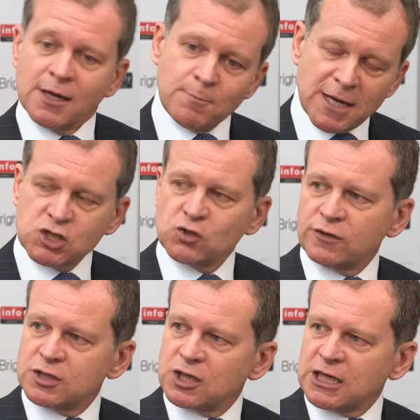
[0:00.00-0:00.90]
Make sure
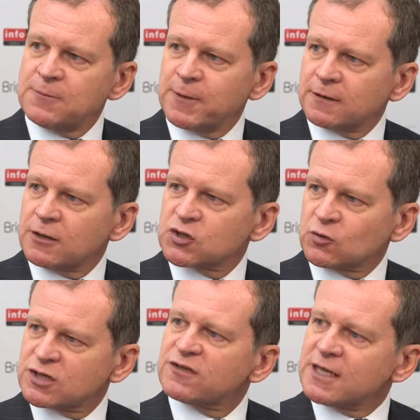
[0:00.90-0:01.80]
that you're keeping those
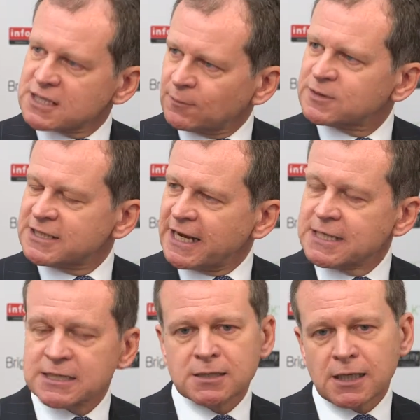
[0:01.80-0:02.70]
sorts of things up to
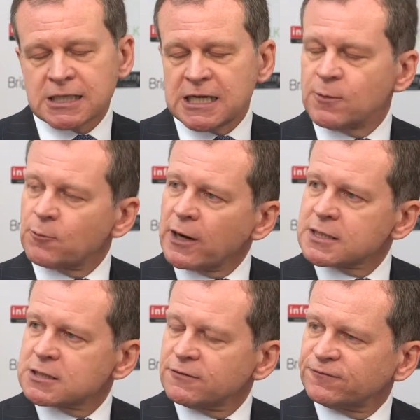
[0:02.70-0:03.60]
date and keep
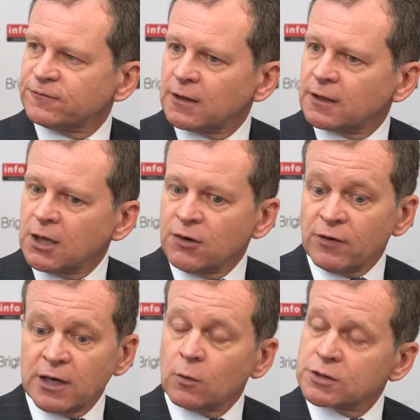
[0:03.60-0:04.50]
abreast of
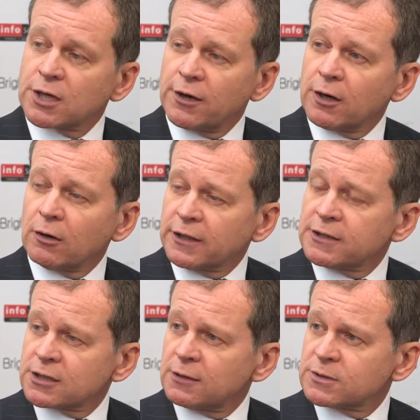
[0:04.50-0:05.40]
really what's going on
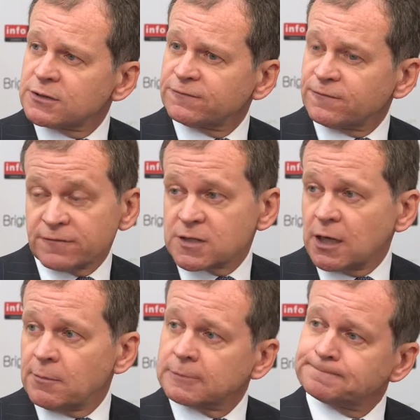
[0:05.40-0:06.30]
in terms of
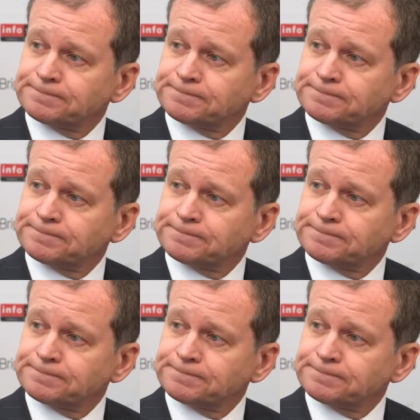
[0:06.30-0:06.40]
cyber.